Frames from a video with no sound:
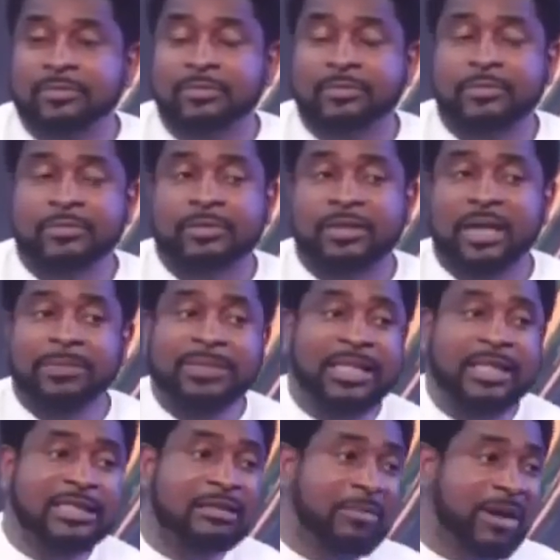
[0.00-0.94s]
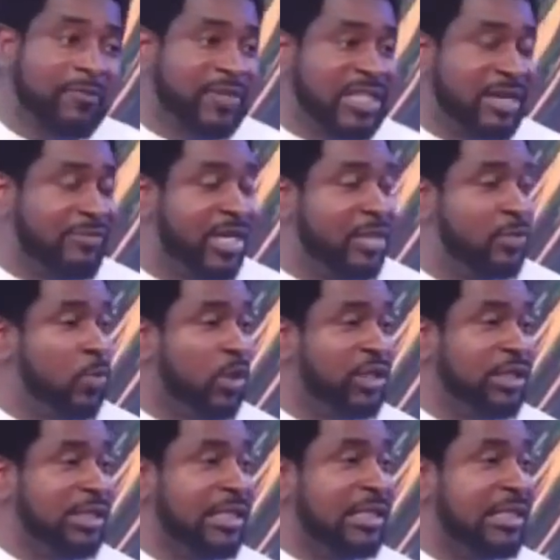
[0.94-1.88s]
So I've been dating a man for 7 years,
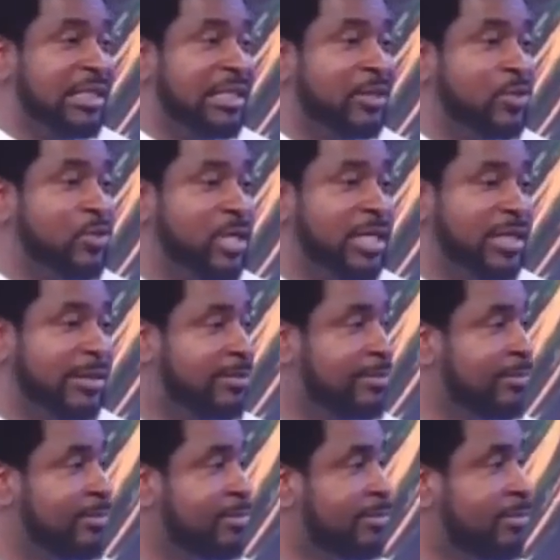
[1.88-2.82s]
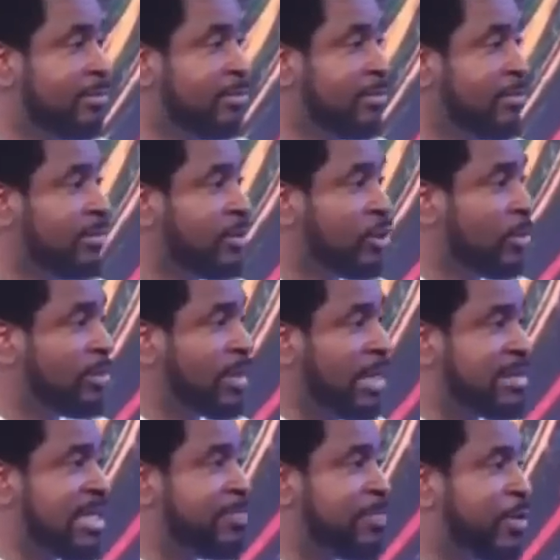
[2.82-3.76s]
washing, cleaning, cooking,
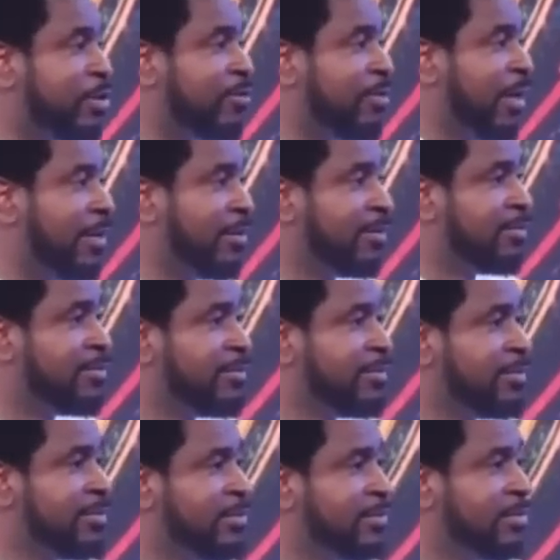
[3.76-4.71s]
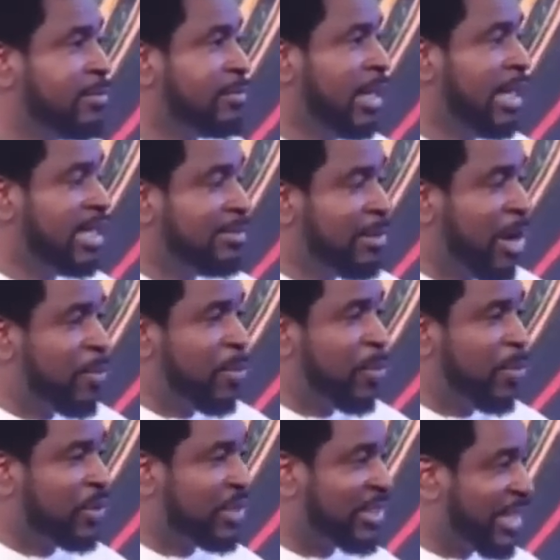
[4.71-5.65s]
sometimes sleeping over. And the man
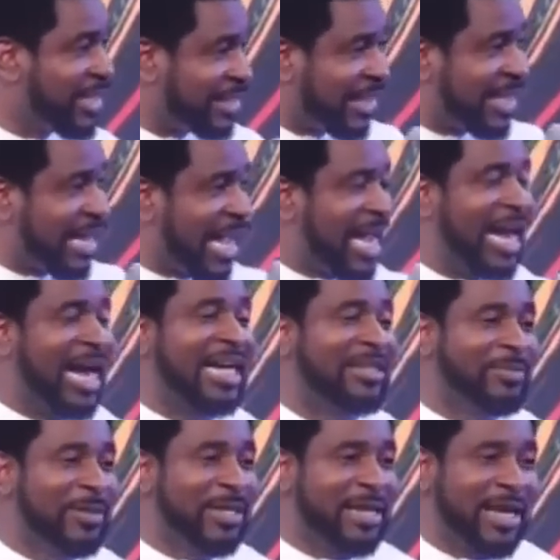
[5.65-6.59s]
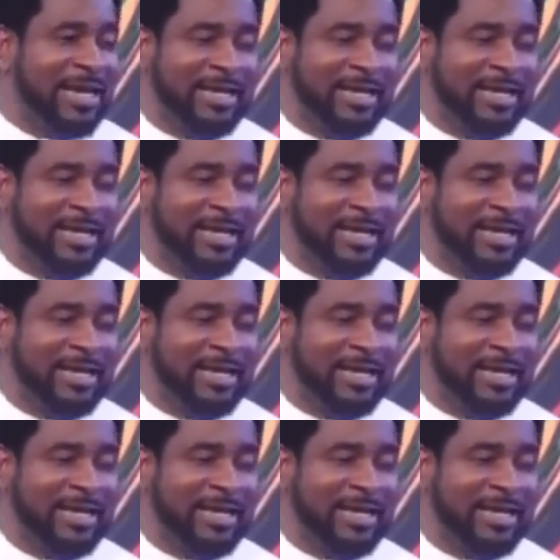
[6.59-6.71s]
proposed. She says, it's a lie. How can it be a lie?